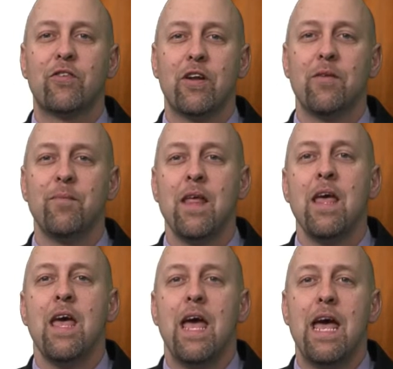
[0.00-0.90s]
Center,
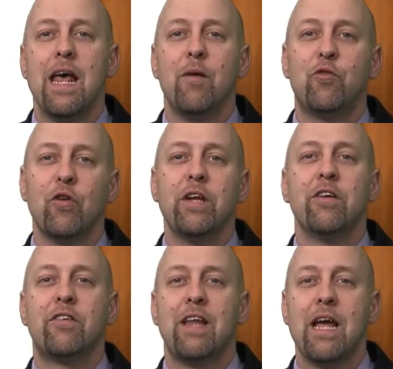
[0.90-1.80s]
and I'm joined here
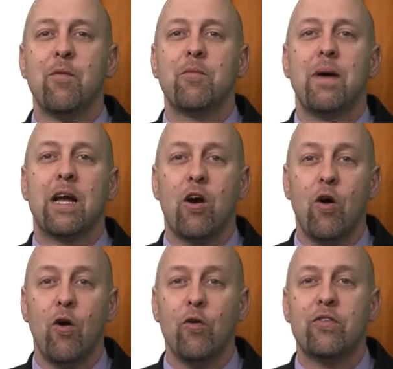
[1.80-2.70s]
today with my
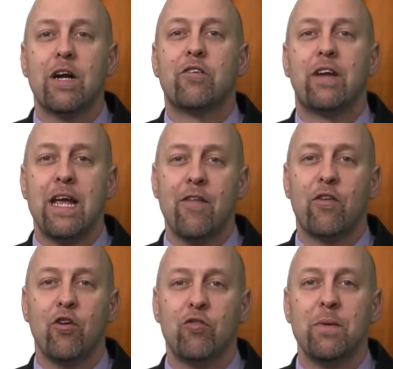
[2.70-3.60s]
co-host, Dr. Kenneth
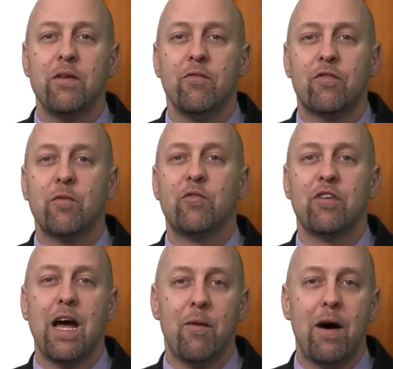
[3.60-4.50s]
Cushman from
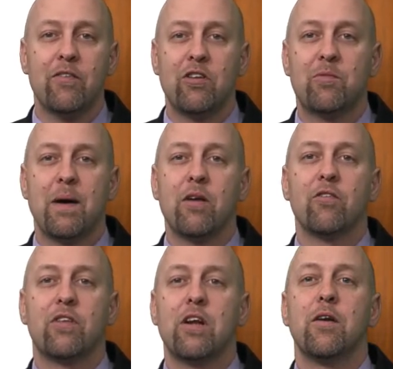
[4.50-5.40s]
Shiawassee Spinal
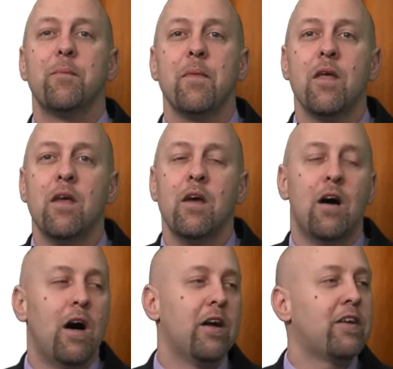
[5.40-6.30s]
Center.
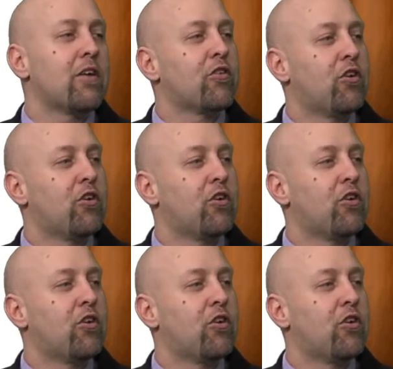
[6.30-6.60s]
Uh, Dr.